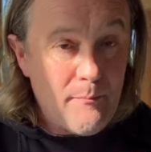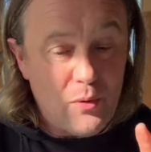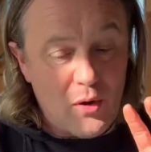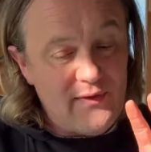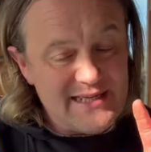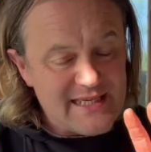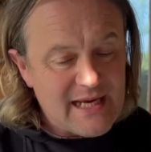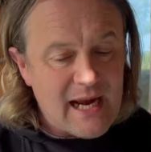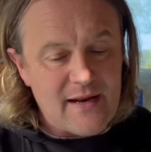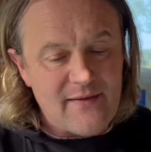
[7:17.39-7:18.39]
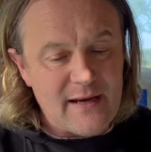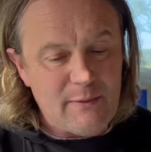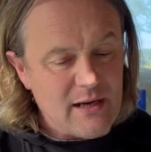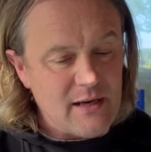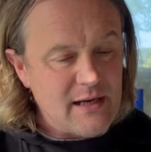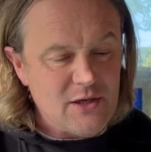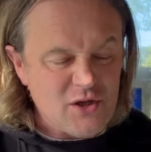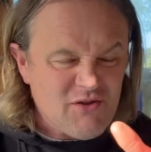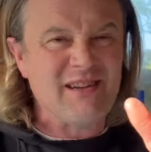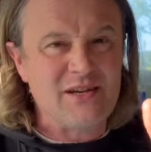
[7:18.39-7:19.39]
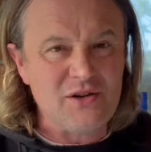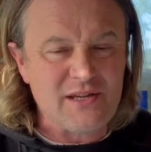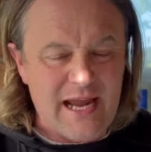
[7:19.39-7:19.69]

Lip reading: but this is the kind of thing where you just